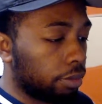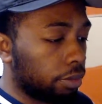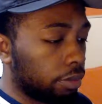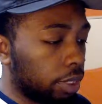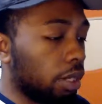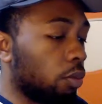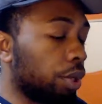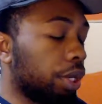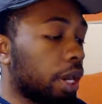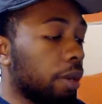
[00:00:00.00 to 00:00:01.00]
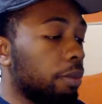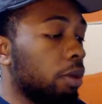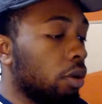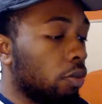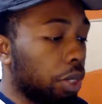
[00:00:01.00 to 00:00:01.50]
week 8
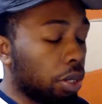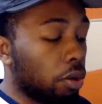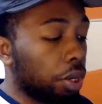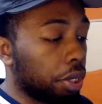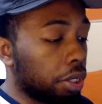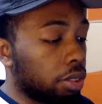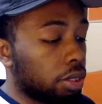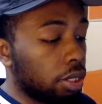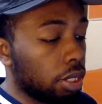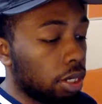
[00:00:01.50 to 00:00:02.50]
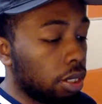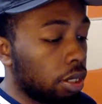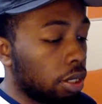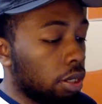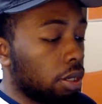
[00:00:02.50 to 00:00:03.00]
when they go against the
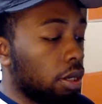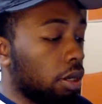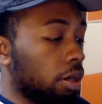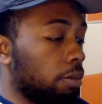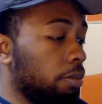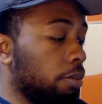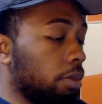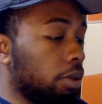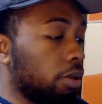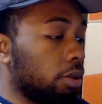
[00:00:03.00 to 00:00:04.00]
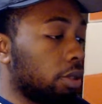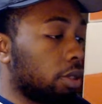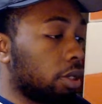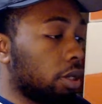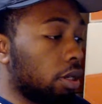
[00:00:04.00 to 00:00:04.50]

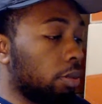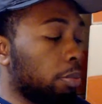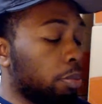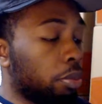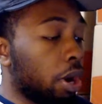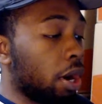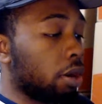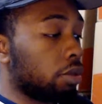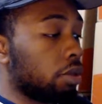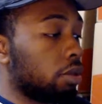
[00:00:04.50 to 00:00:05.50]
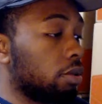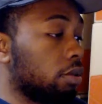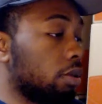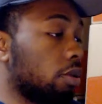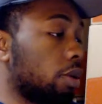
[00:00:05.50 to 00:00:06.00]
Browns.
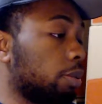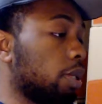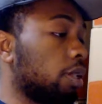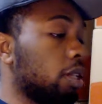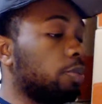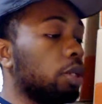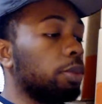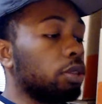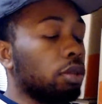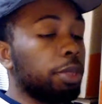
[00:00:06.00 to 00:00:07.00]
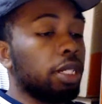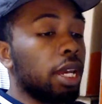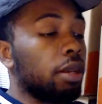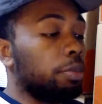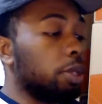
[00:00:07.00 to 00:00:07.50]
So I think that's pretty much going to be the
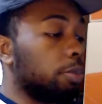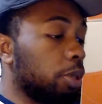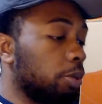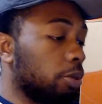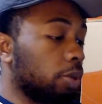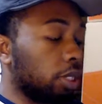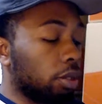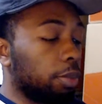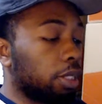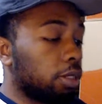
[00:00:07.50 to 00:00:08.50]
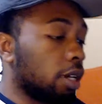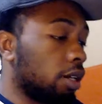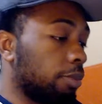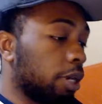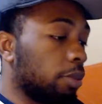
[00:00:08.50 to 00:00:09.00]
game that people are really going to be
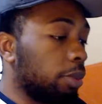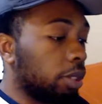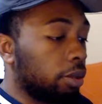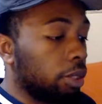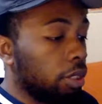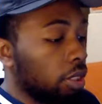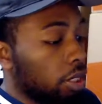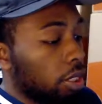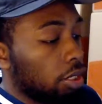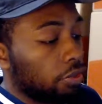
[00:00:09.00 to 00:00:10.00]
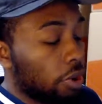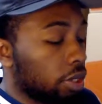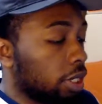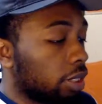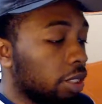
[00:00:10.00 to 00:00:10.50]
excited about. But as far
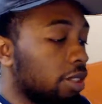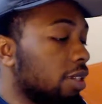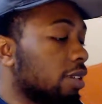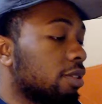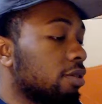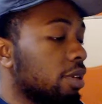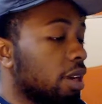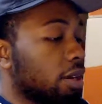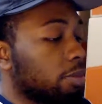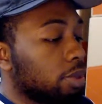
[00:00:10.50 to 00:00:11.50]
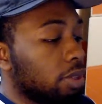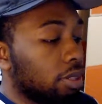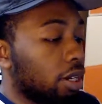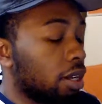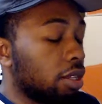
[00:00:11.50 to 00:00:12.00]
as like these next two games, the
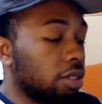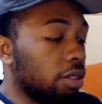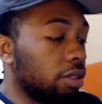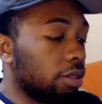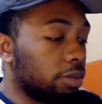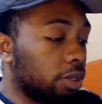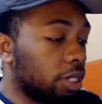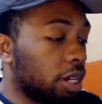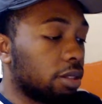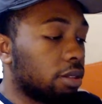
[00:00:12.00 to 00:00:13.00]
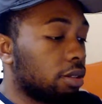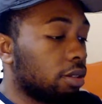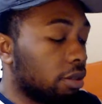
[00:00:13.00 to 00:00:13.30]
Giants and the Jets,